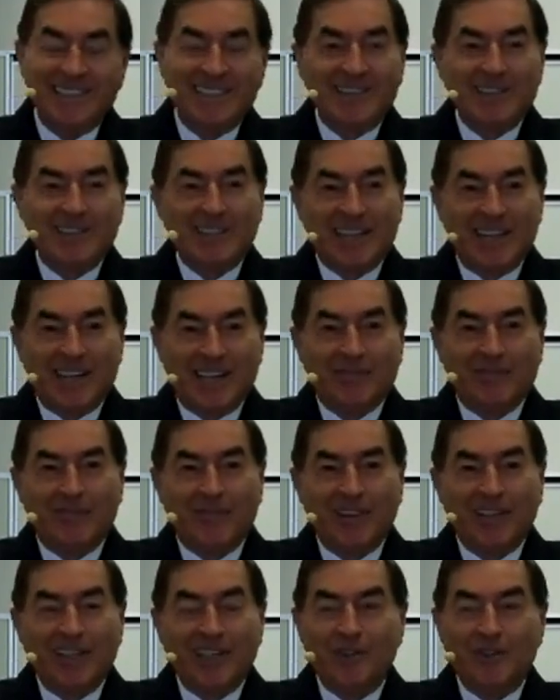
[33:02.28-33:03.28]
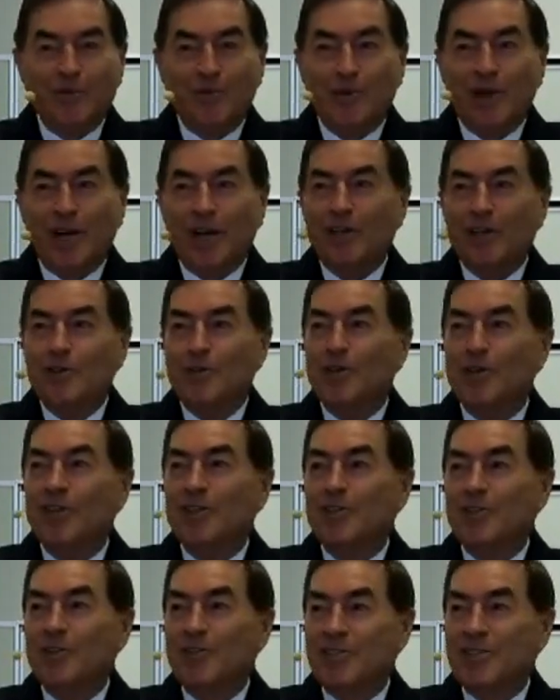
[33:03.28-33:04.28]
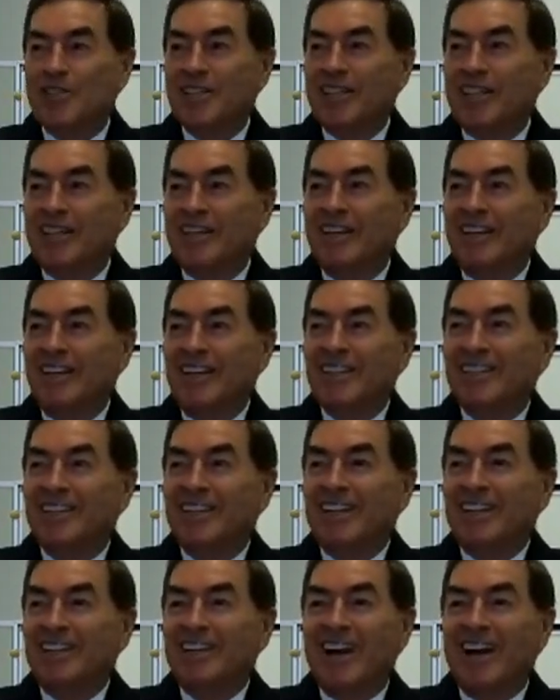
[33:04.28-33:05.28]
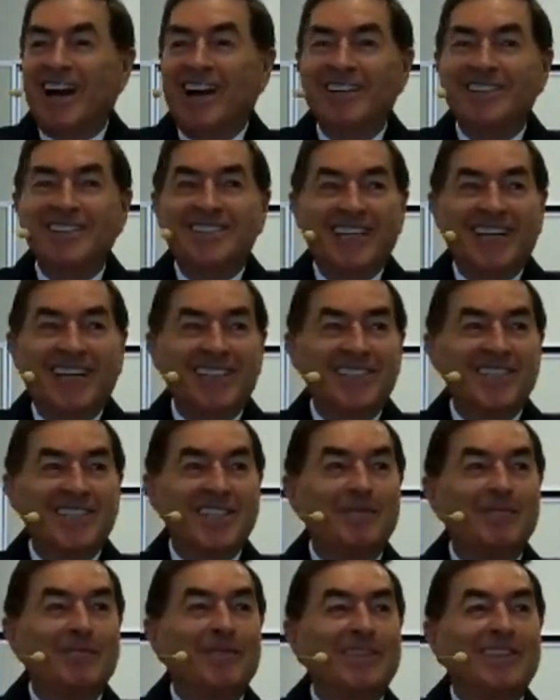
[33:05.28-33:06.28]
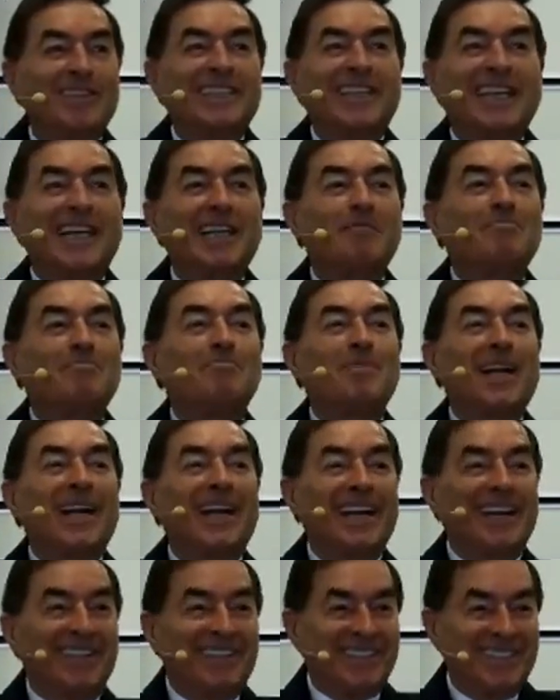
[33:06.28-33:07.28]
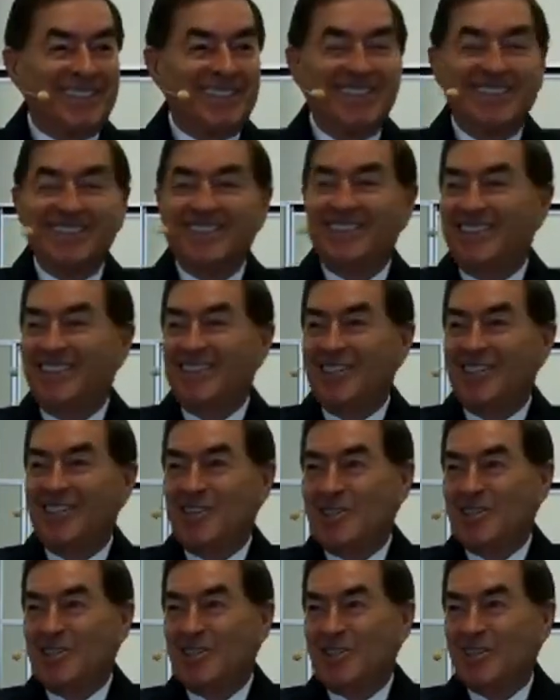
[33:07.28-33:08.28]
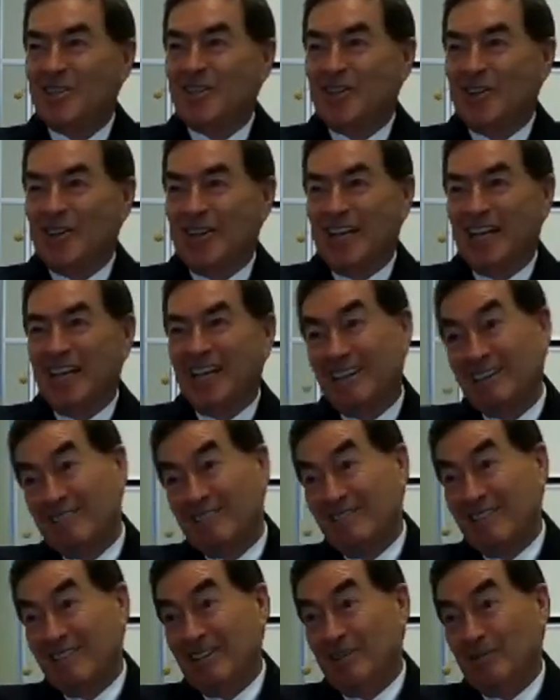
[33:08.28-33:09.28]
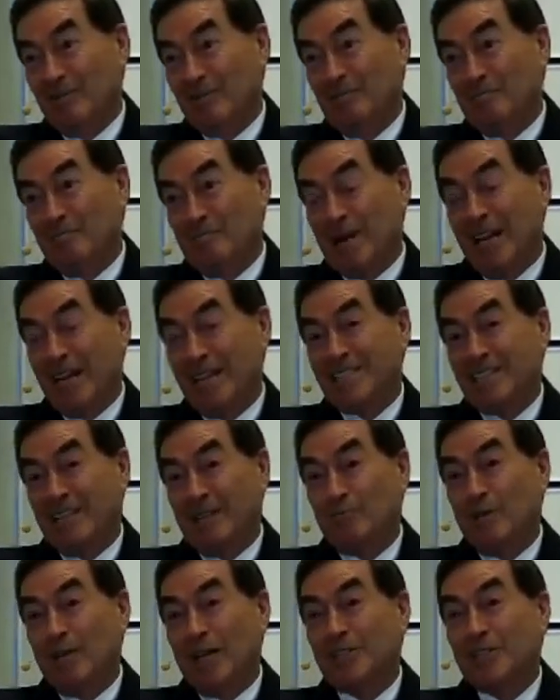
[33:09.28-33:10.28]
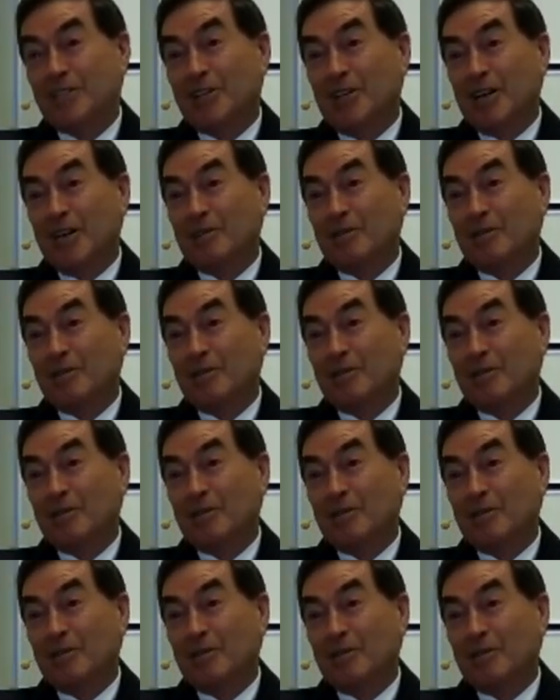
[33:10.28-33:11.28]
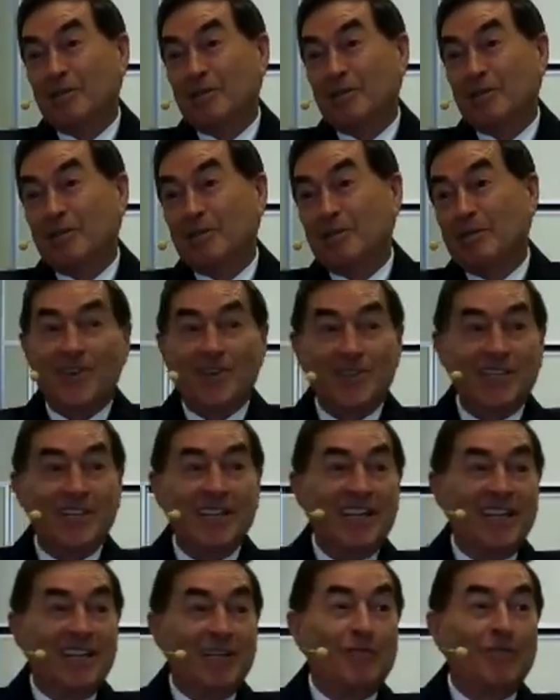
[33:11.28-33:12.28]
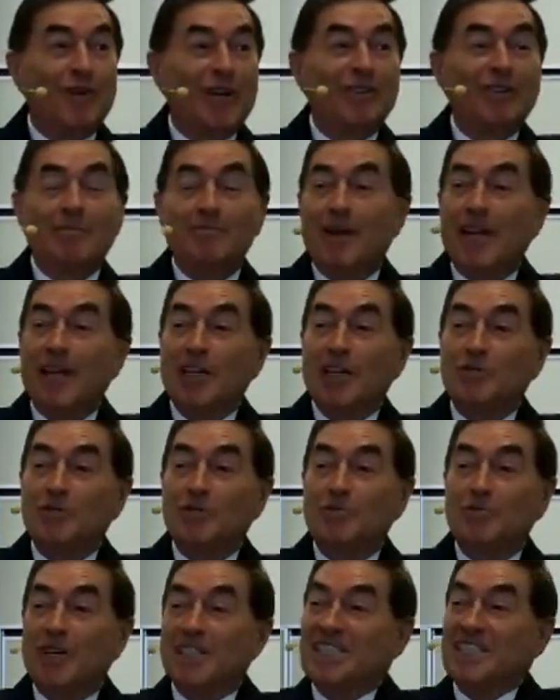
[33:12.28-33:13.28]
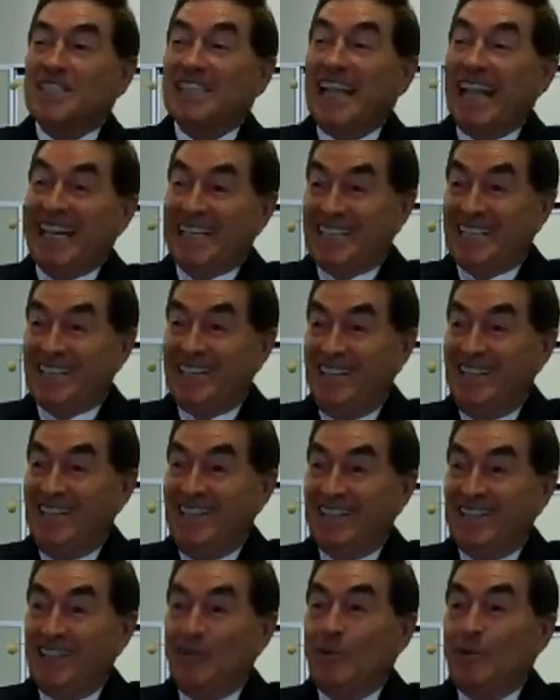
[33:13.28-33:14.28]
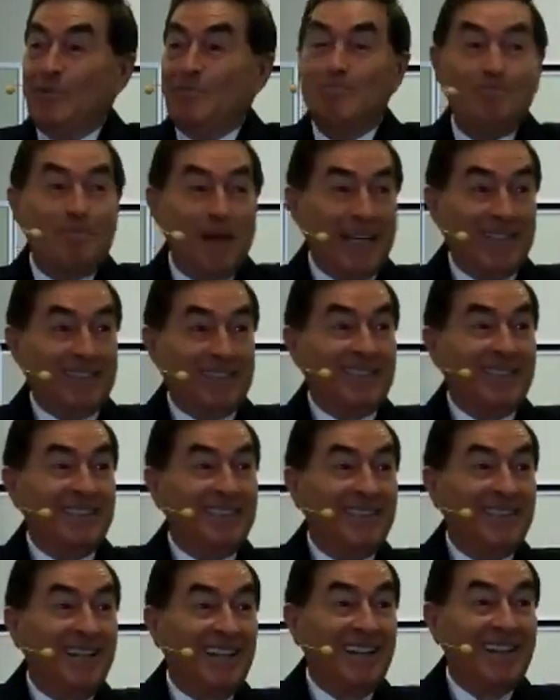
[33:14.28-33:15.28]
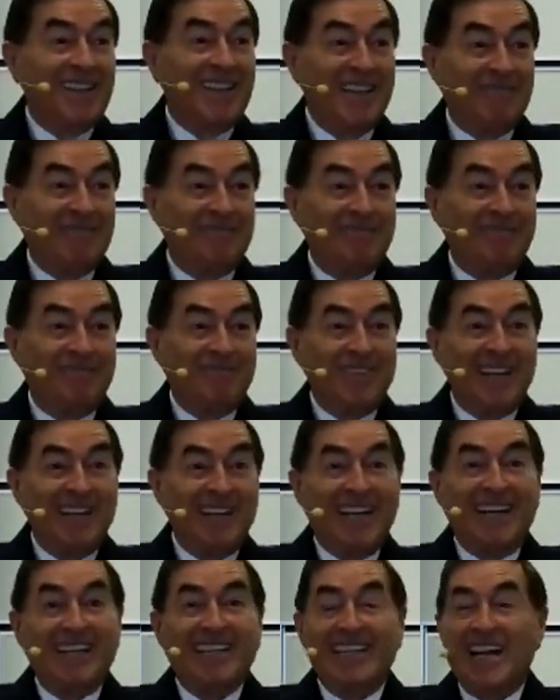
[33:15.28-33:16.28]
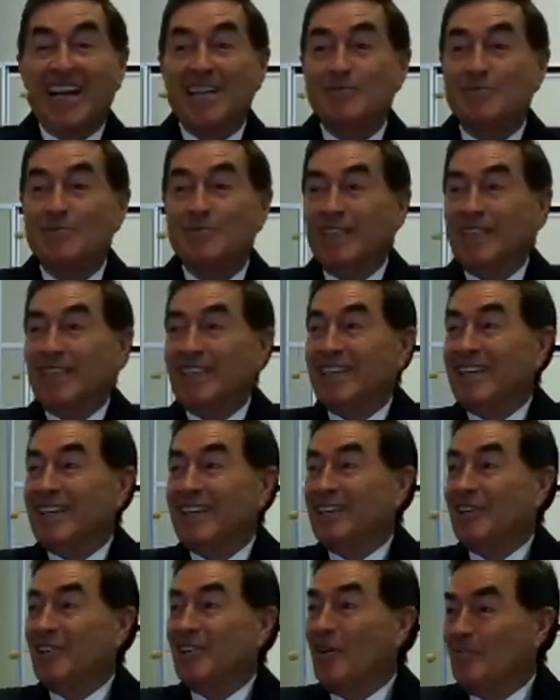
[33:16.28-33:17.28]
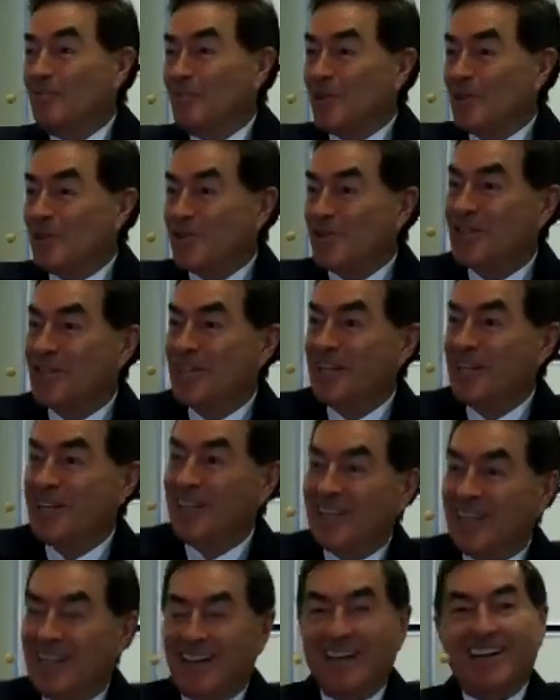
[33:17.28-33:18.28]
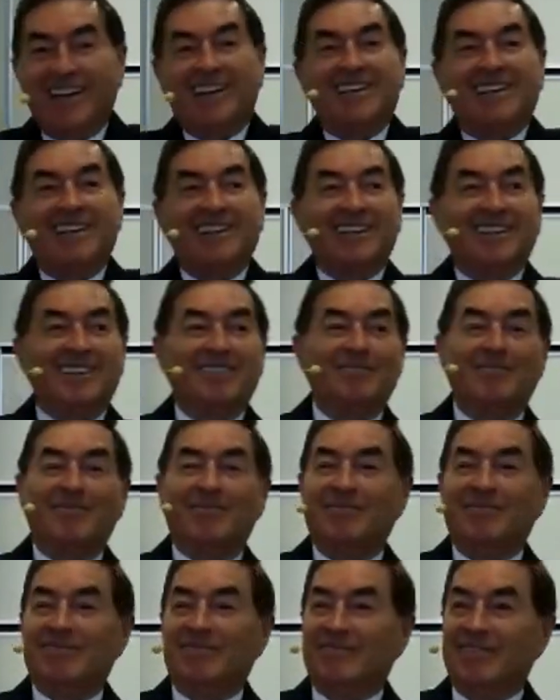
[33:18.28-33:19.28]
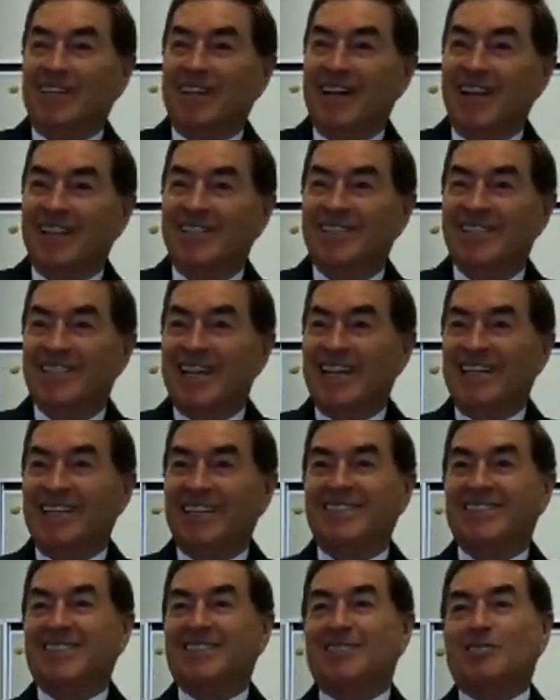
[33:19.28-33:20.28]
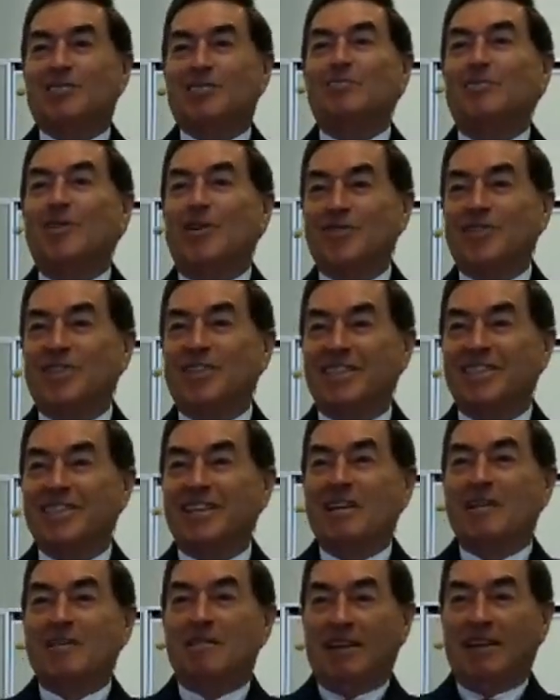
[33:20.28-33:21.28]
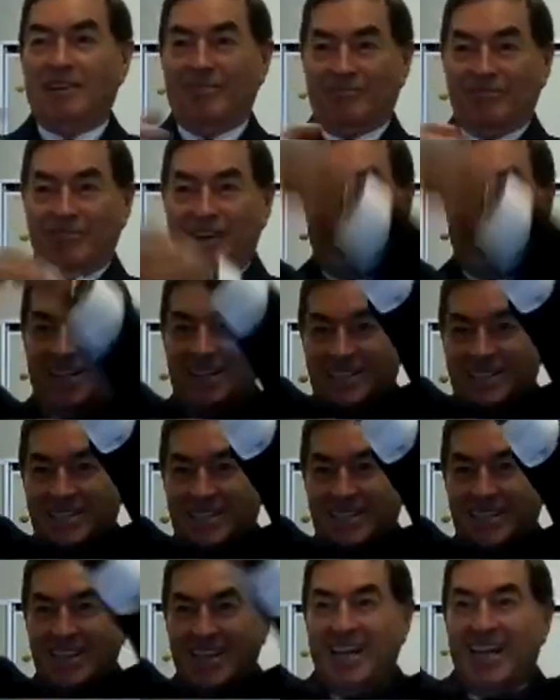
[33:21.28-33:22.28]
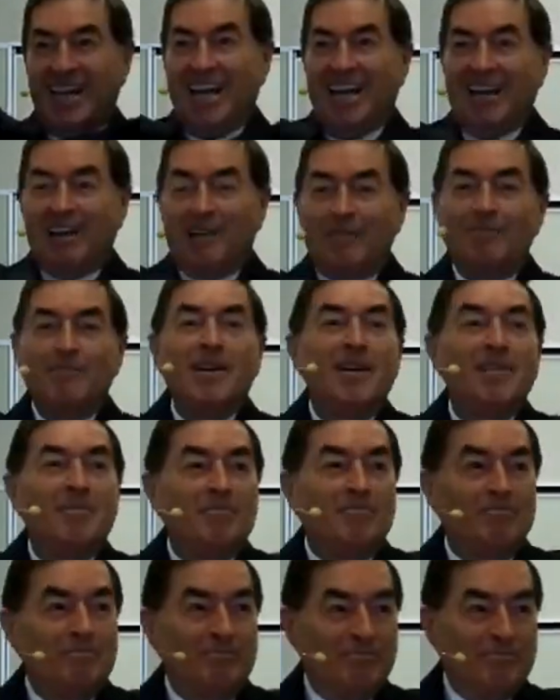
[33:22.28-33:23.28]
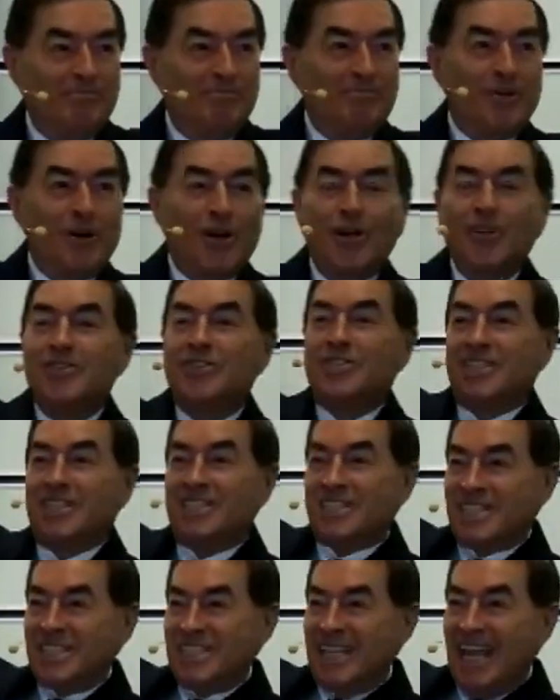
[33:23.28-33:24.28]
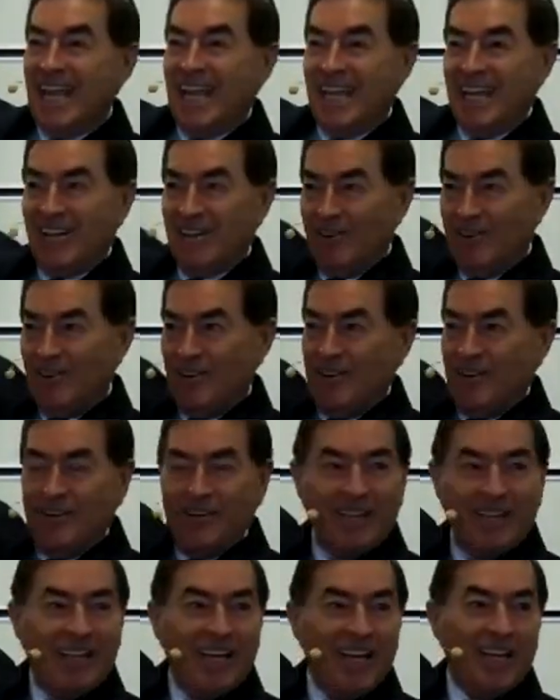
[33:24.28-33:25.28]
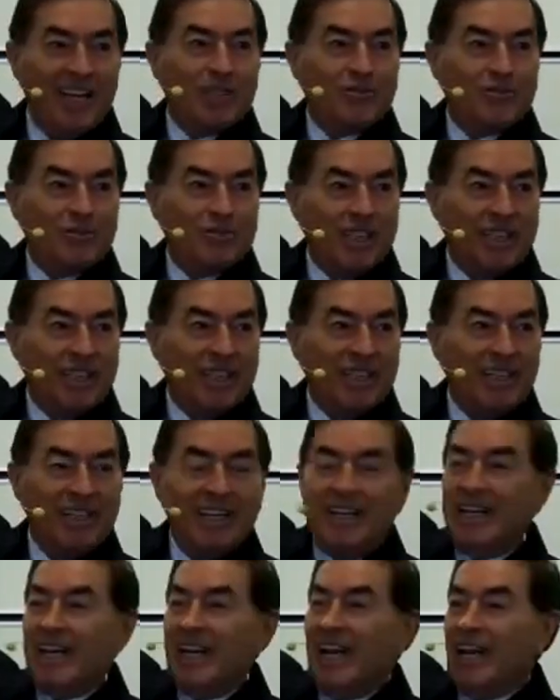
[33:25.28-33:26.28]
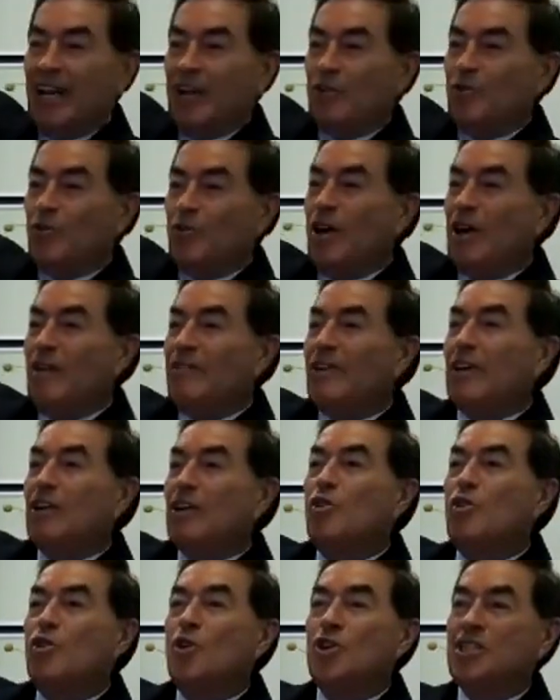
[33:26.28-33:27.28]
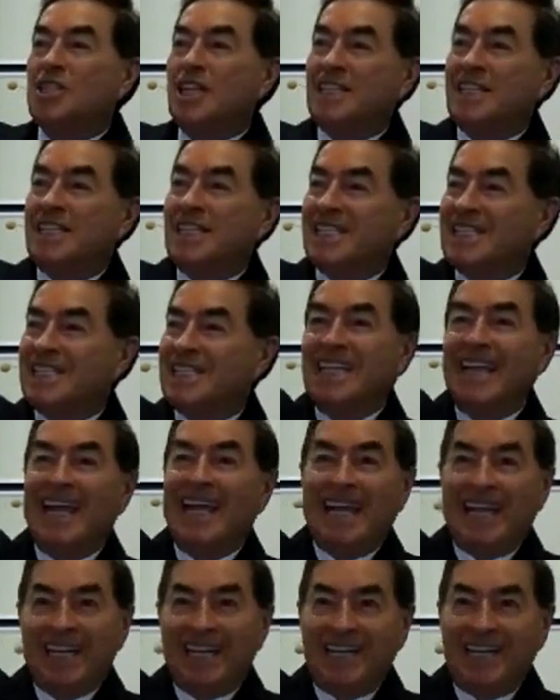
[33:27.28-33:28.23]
carefully, you are going to see that God sends them 10 plagues. You know, any little plagues that will scare me more than the others one of the plagues were snakes that would bite them. And that's when in Numbers, uh, God says to Moses, raise a bronze snake on a tree, and whoever looks at the snake,